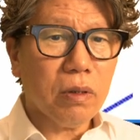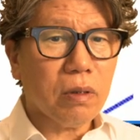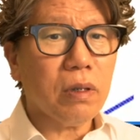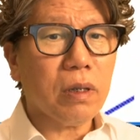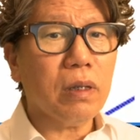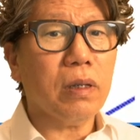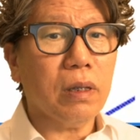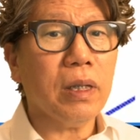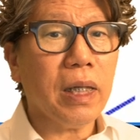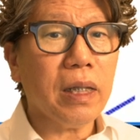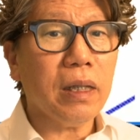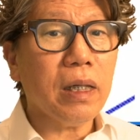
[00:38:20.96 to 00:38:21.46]
of
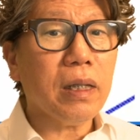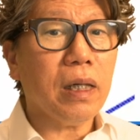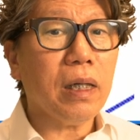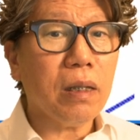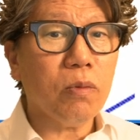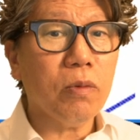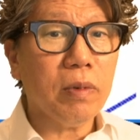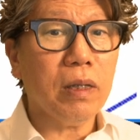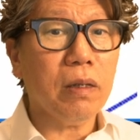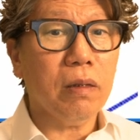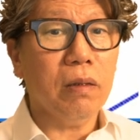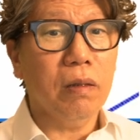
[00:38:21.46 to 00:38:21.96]
the lingual
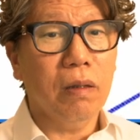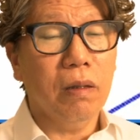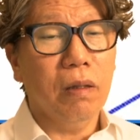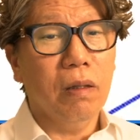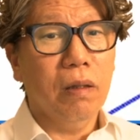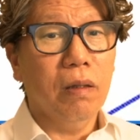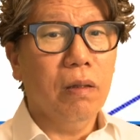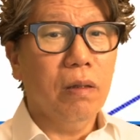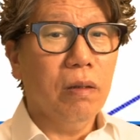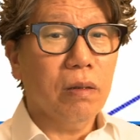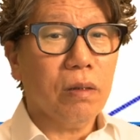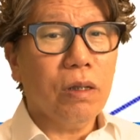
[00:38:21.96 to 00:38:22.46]
cusp,
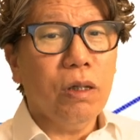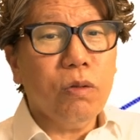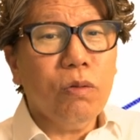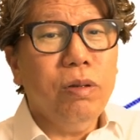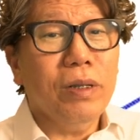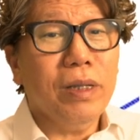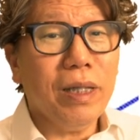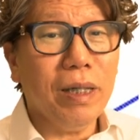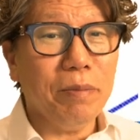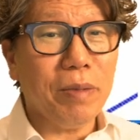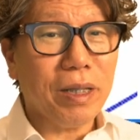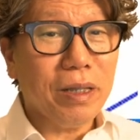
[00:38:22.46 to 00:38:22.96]
in
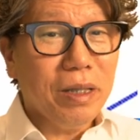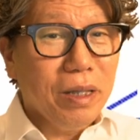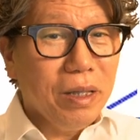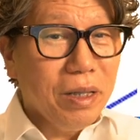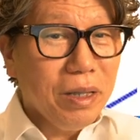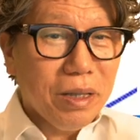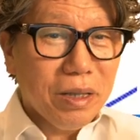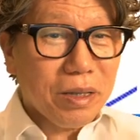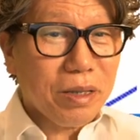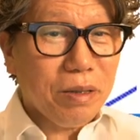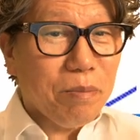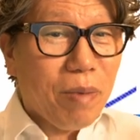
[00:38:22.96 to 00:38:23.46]
the end,
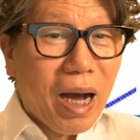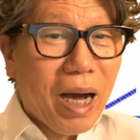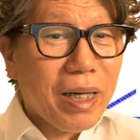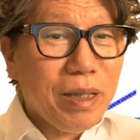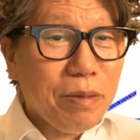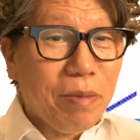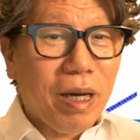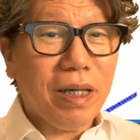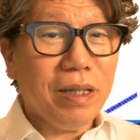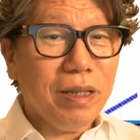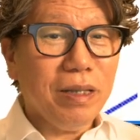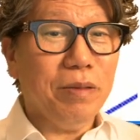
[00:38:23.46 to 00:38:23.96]
it all
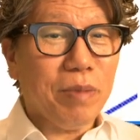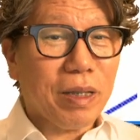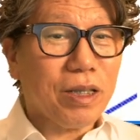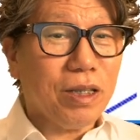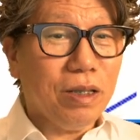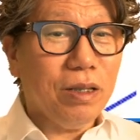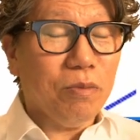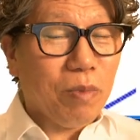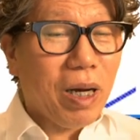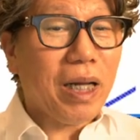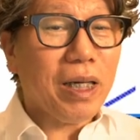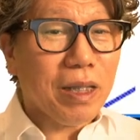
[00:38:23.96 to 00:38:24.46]
became so
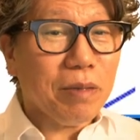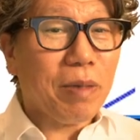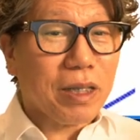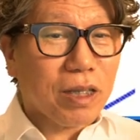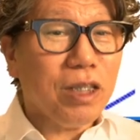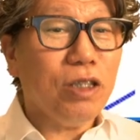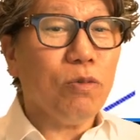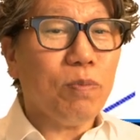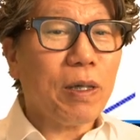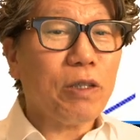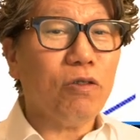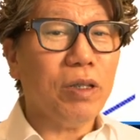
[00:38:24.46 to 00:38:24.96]
jumbled
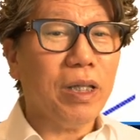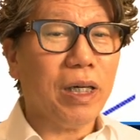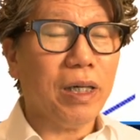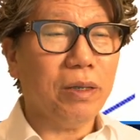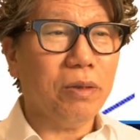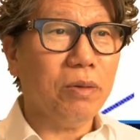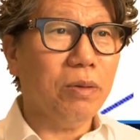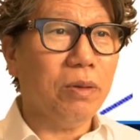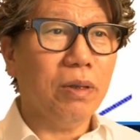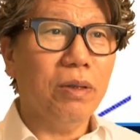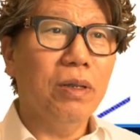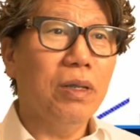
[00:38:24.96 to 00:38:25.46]
up
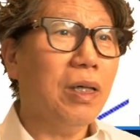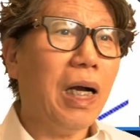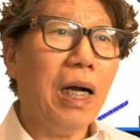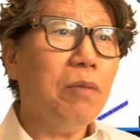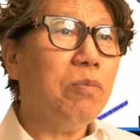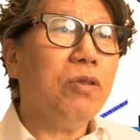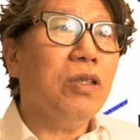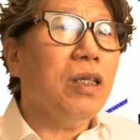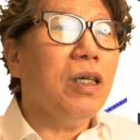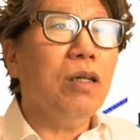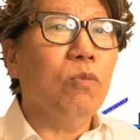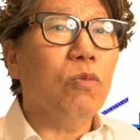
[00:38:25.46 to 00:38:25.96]
that I couldn't
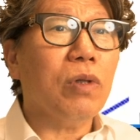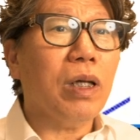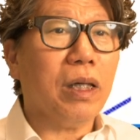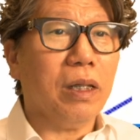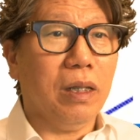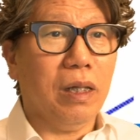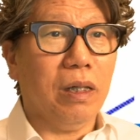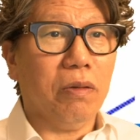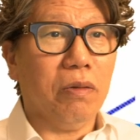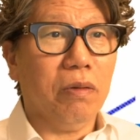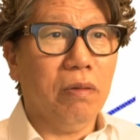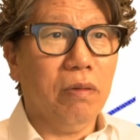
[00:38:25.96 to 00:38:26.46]
understand
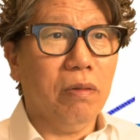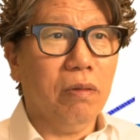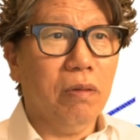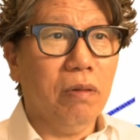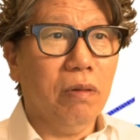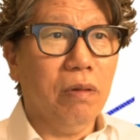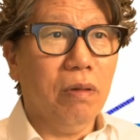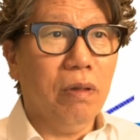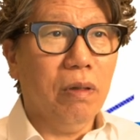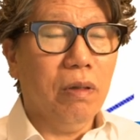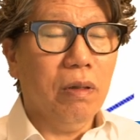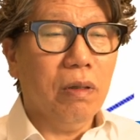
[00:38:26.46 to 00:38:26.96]
anything.
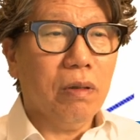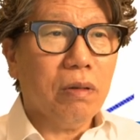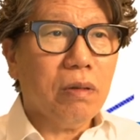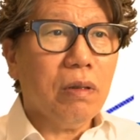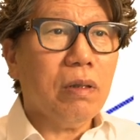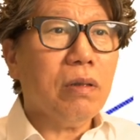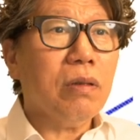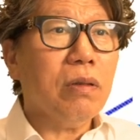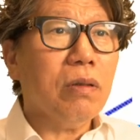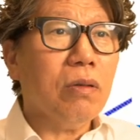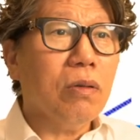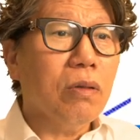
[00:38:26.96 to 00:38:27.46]

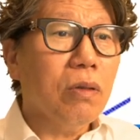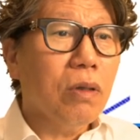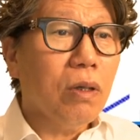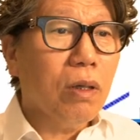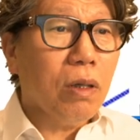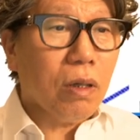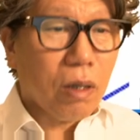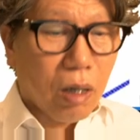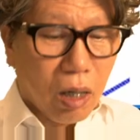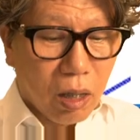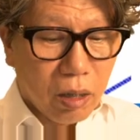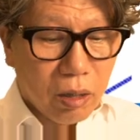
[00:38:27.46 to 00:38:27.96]
So,
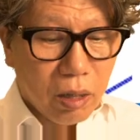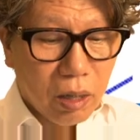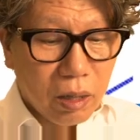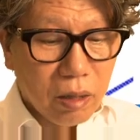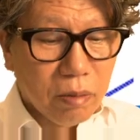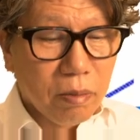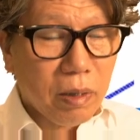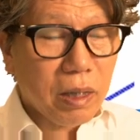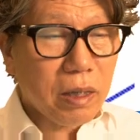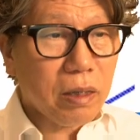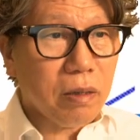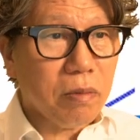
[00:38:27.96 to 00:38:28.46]
to put
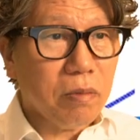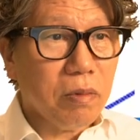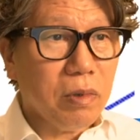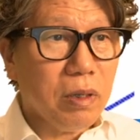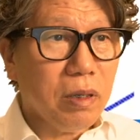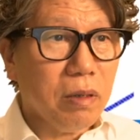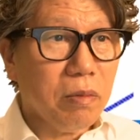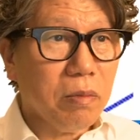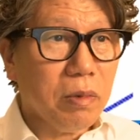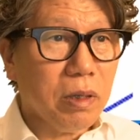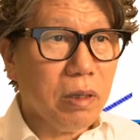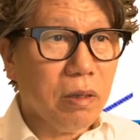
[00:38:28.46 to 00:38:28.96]
it
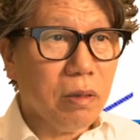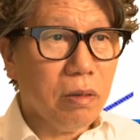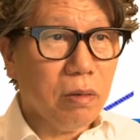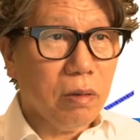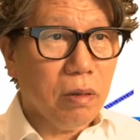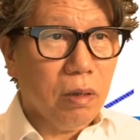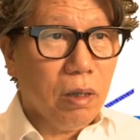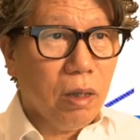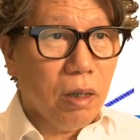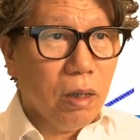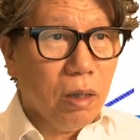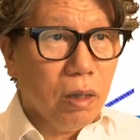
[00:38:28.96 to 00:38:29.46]
simply,
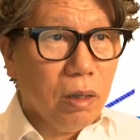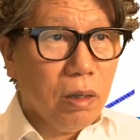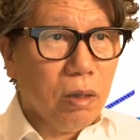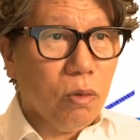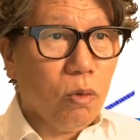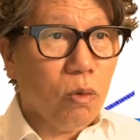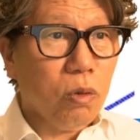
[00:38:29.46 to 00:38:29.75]
the holding